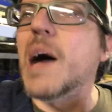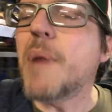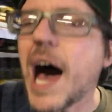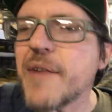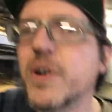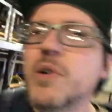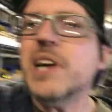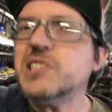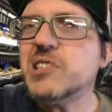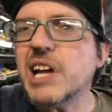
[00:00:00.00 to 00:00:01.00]

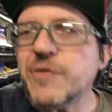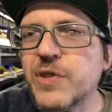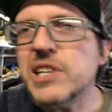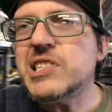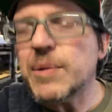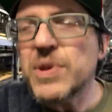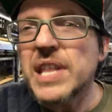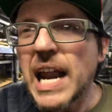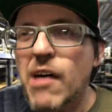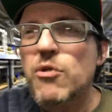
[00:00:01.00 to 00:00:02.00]
HIVEOS is definitely something
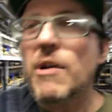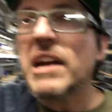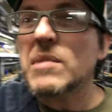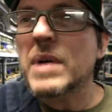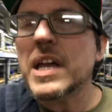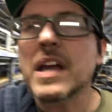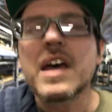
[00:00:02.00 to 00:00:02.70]
that I would recommend.